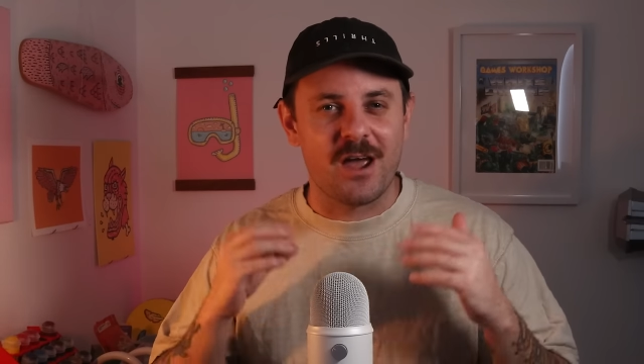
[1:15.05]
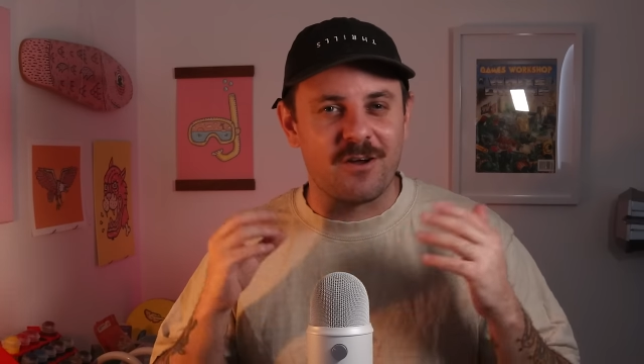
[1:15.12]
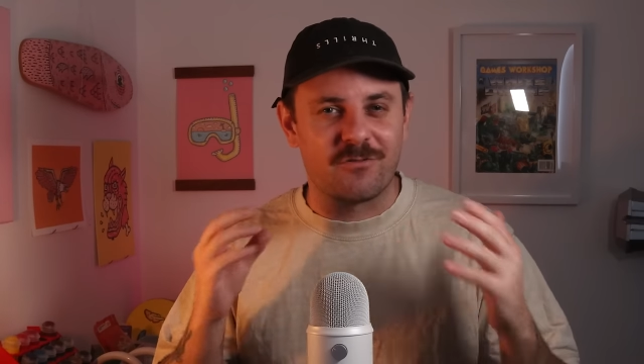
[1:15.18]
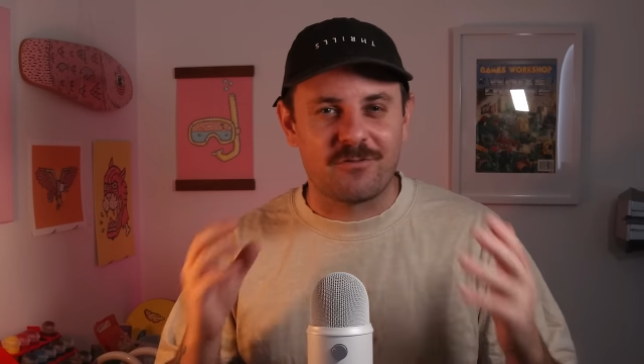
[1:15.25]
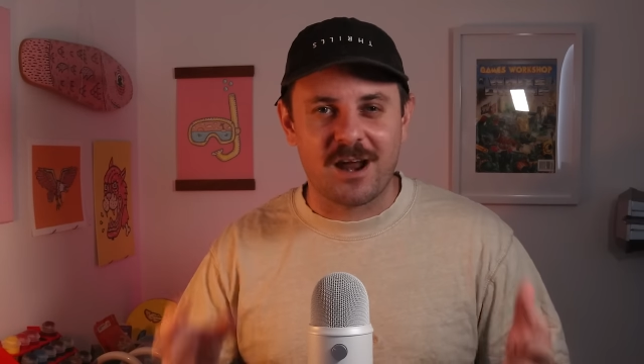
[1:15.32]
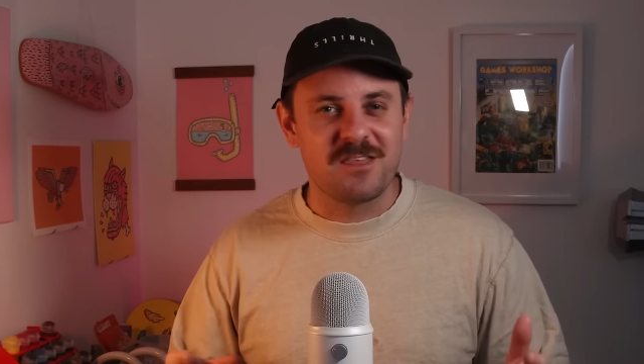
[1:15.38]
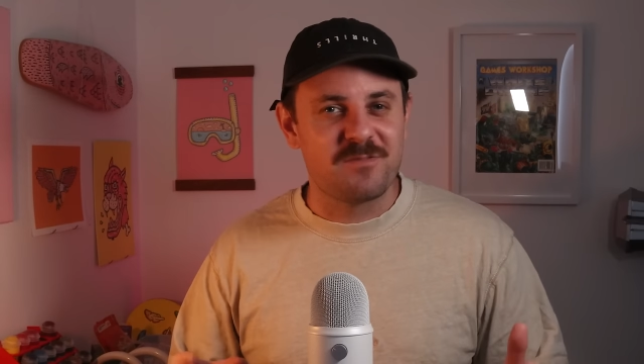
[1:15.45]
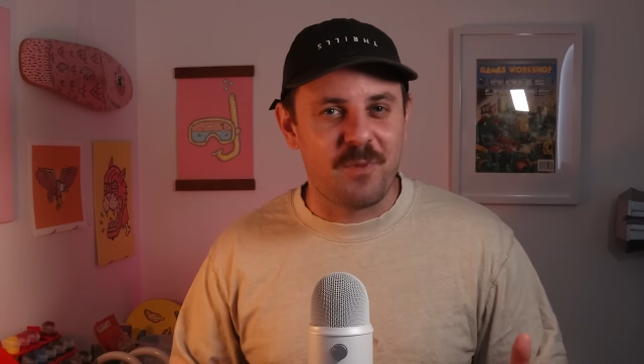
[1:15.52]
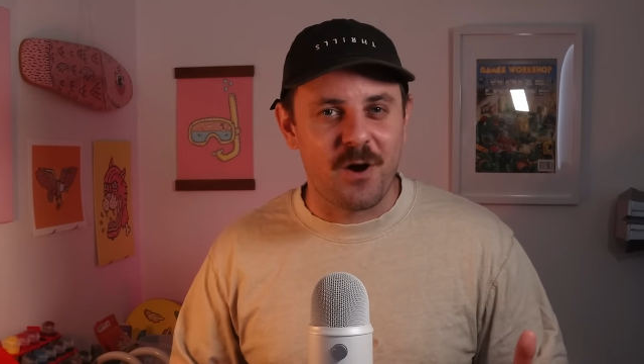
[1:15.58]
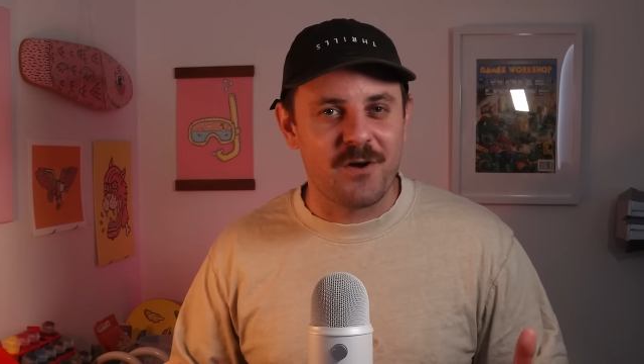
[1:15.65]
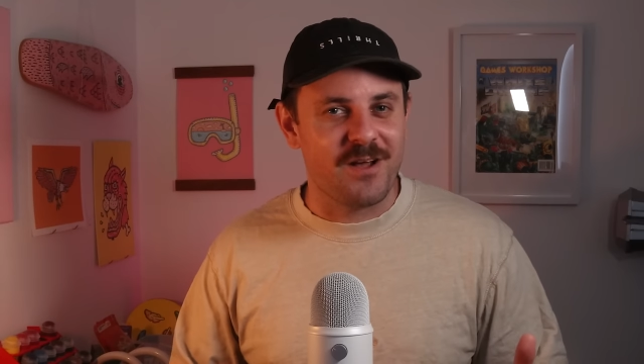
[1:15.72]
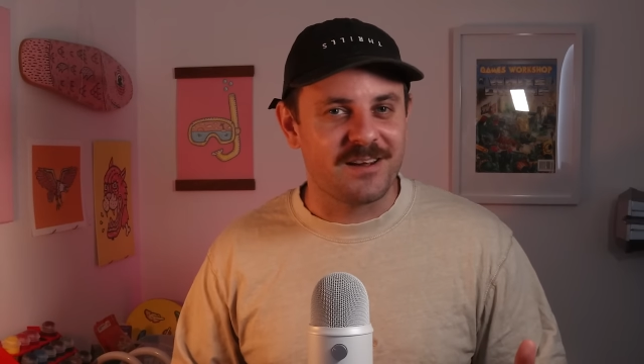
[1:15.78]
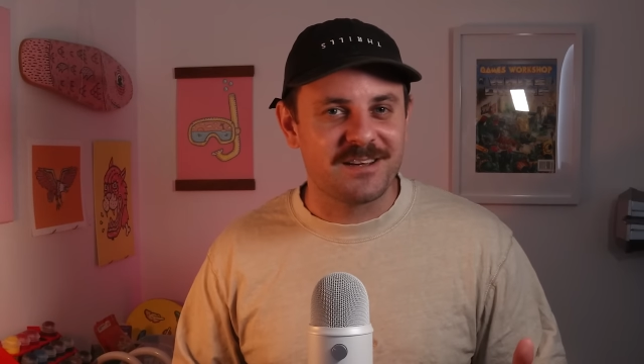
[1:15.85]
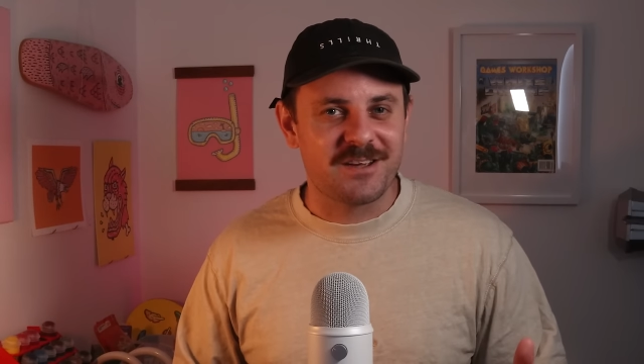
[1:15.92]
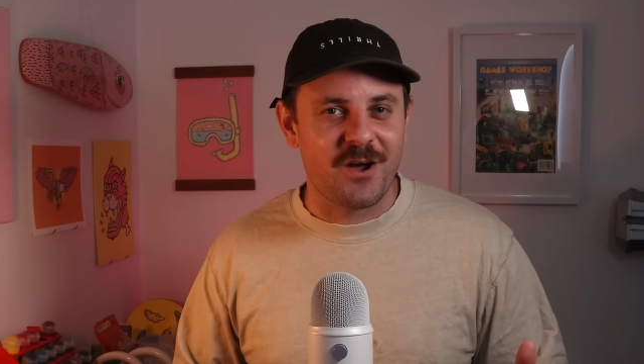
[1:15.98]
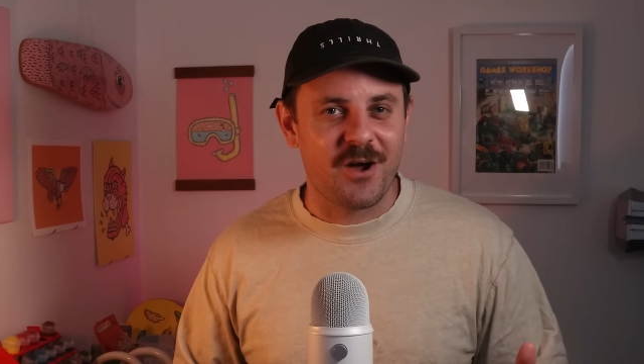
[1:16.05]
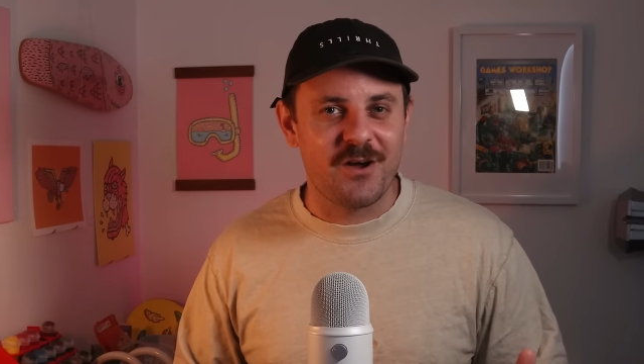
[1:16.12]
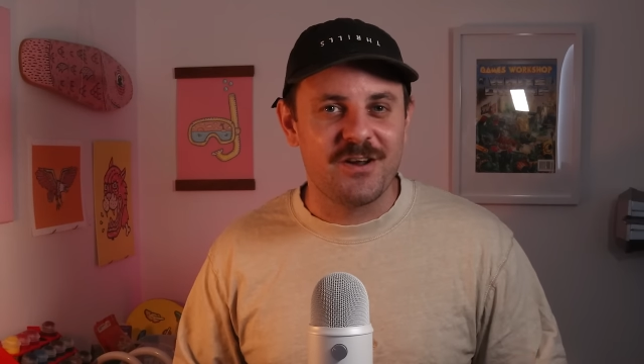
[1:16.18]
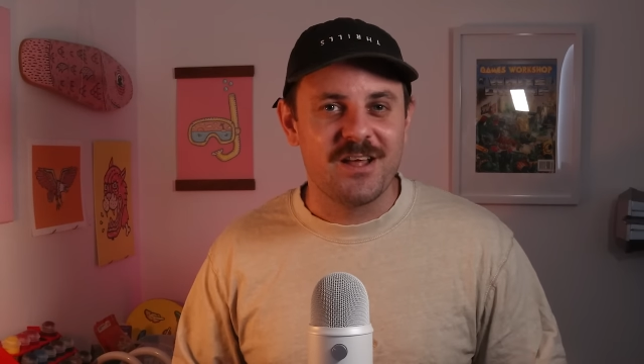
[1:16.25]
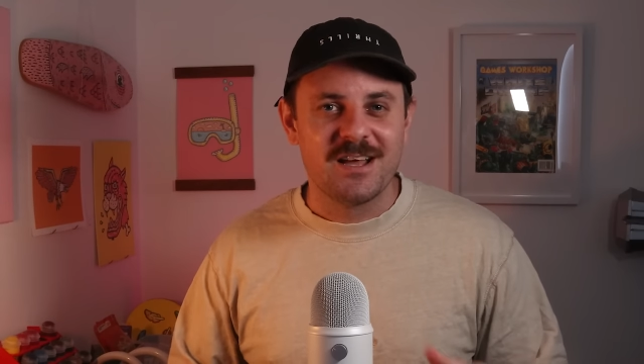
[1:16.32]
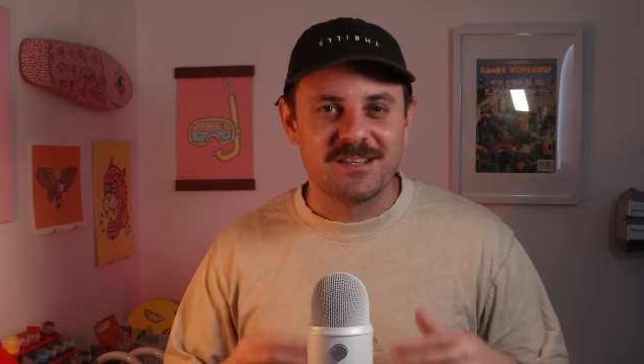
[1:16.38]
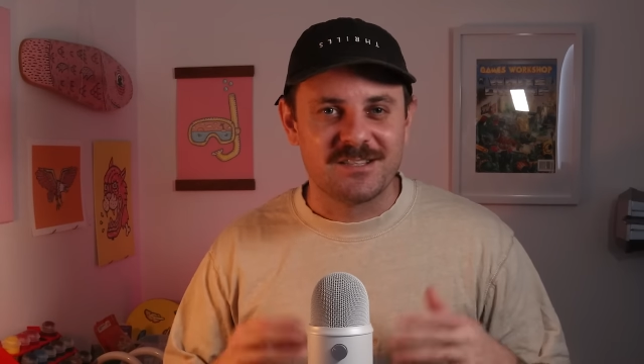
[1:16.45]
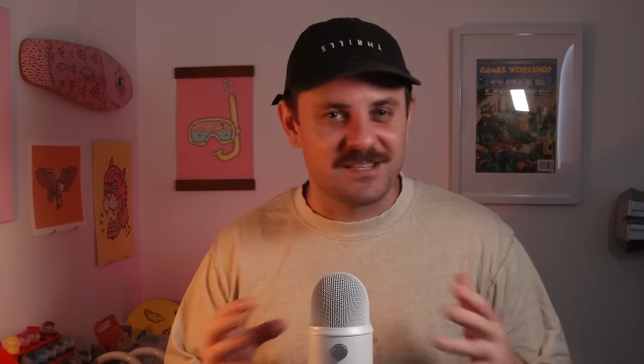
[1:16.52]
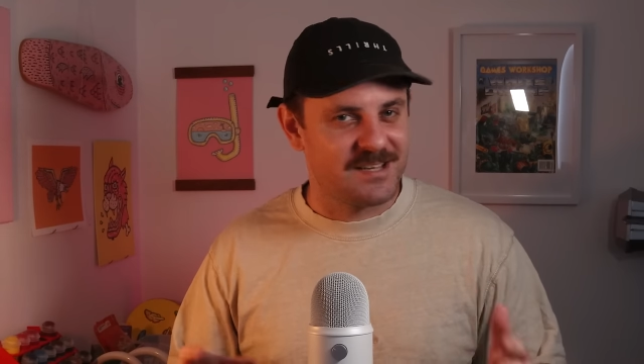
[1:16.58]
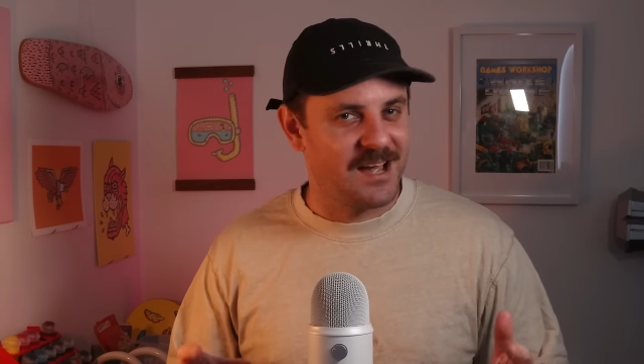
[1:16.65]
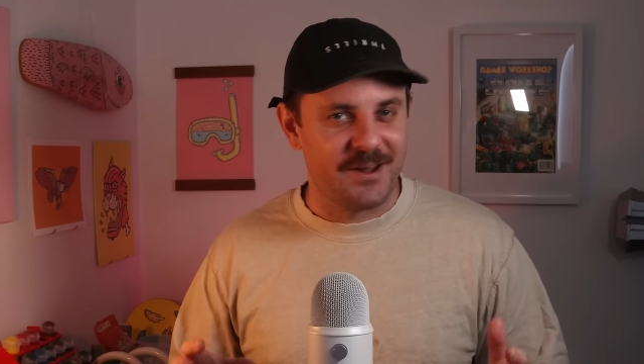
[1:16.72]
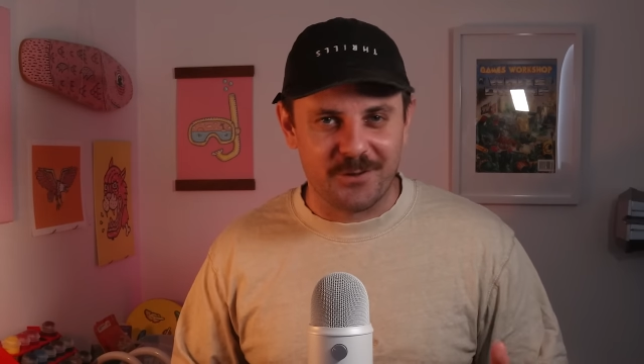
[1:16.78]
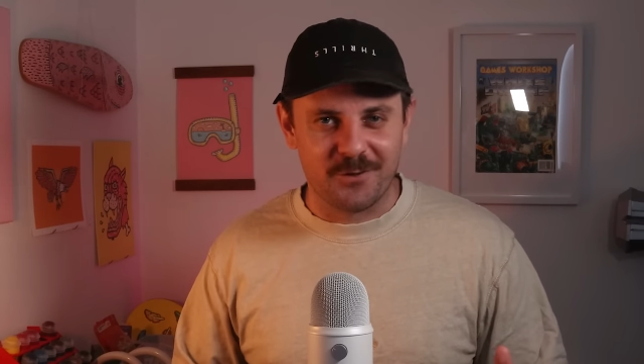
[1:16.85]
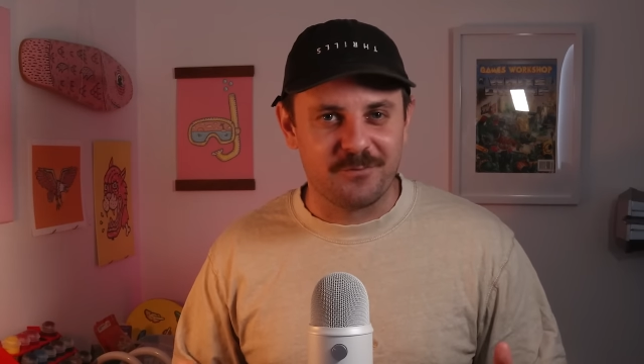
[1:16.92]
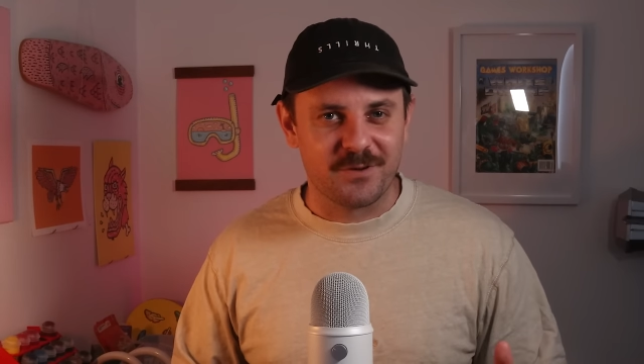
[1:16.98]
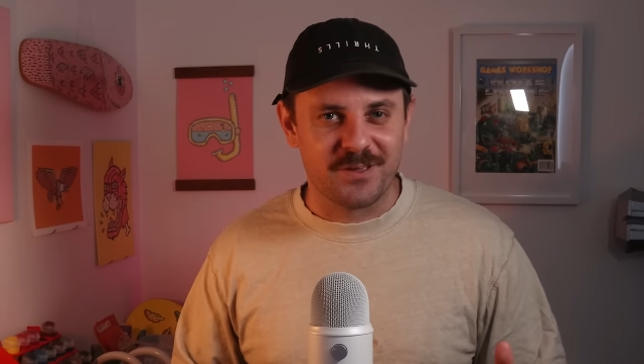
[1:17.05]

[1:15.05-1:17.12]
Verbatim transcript: a Wraithbone undercoat to start off